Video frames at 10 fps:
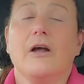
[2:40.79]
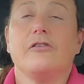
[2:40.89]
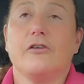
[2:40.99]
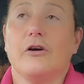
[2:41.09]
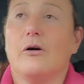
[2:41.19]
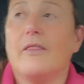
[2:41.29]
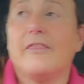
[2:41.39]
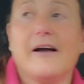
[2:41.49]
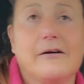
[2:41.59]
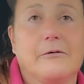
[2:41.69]
So
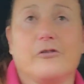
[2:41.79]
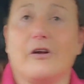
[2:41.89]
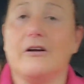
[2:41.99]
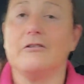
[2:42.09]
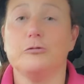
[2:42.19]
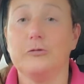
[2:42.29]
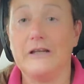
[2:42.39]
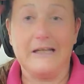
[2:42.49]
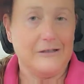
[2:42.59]
that was really